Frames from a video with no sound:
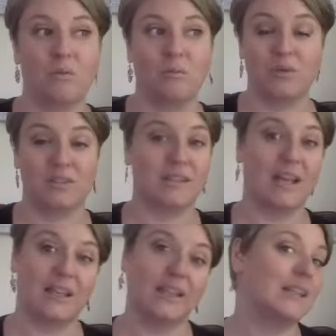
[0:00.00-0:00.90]
most
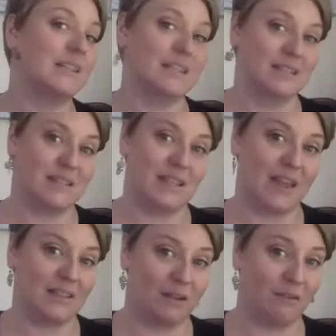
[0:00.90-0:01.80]
likely didn't see
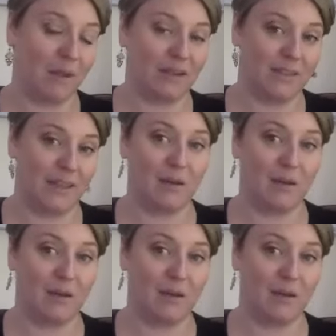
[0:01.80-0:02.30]
that stuff back then.